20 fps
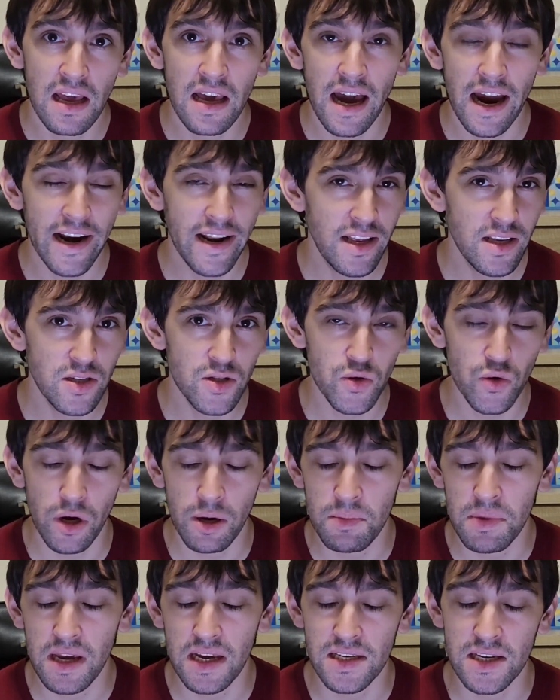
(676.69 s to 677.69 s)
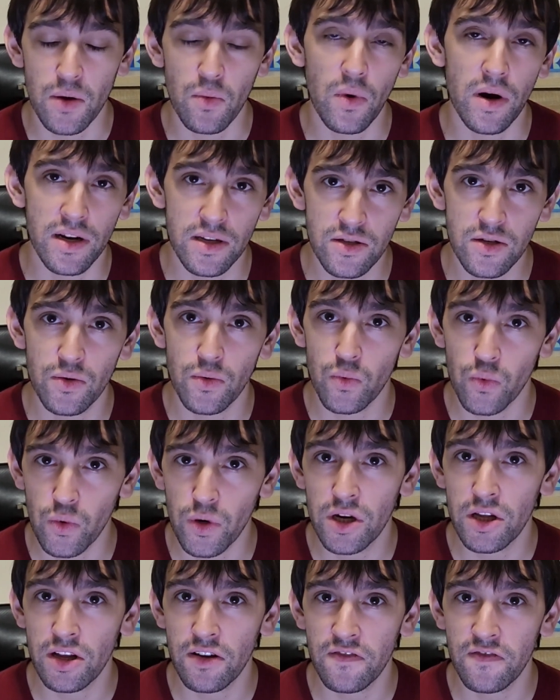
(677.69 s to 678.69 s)
I didn't stream because I wanted to
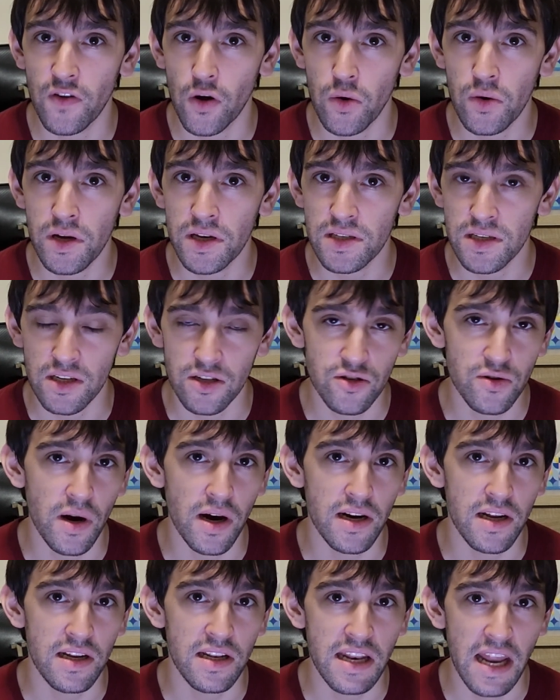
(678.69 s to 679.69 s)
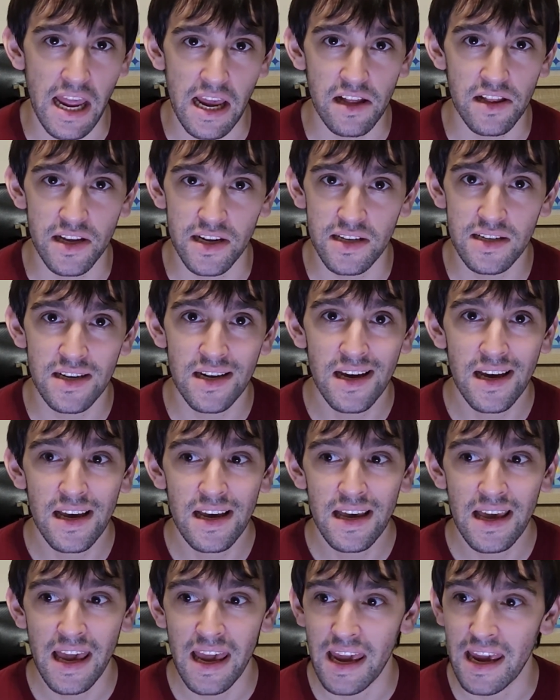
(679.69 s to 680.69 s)
really focus and try to nail it
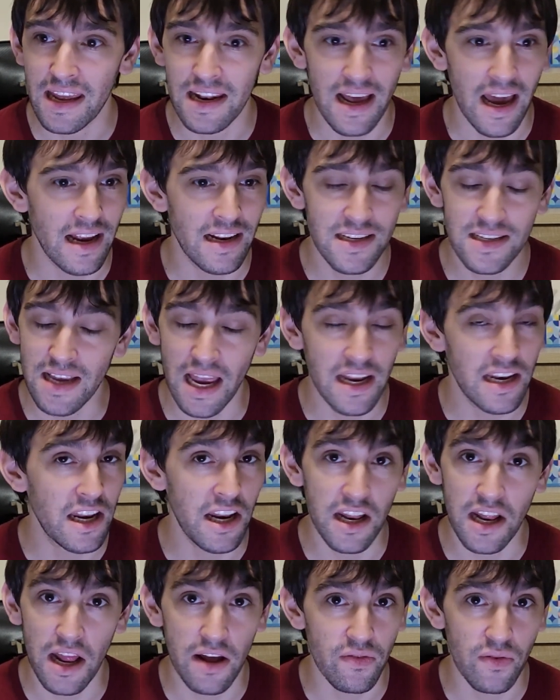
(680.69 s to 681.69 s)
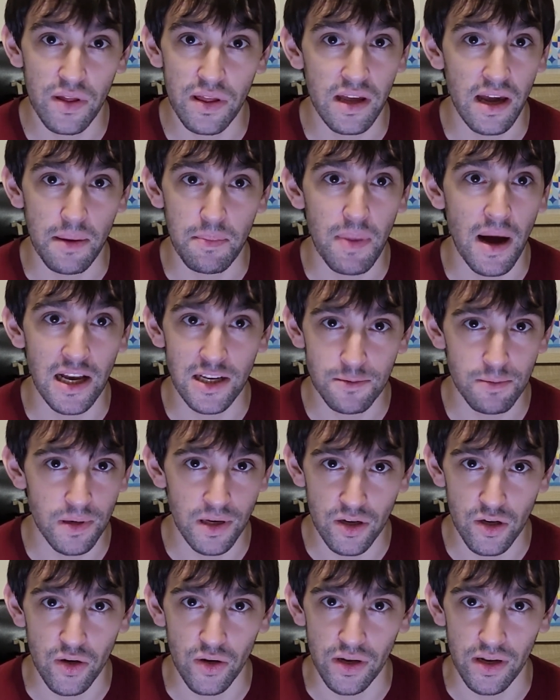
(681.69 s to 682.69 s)
and I just I needed everything I possibly
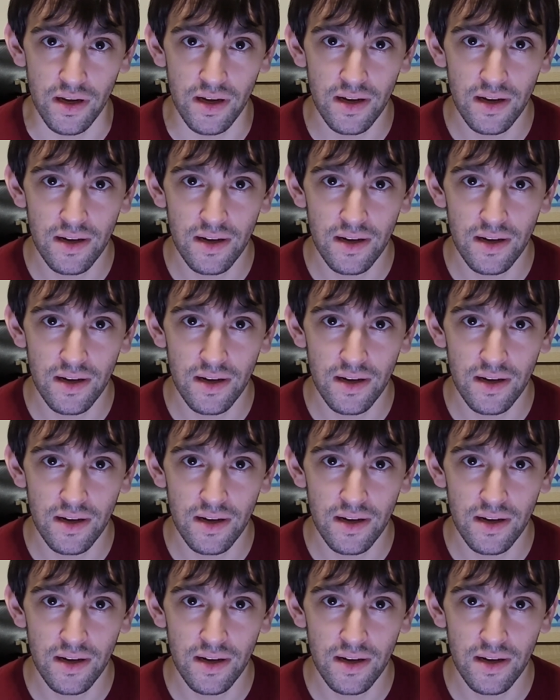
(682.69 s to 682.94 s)
could.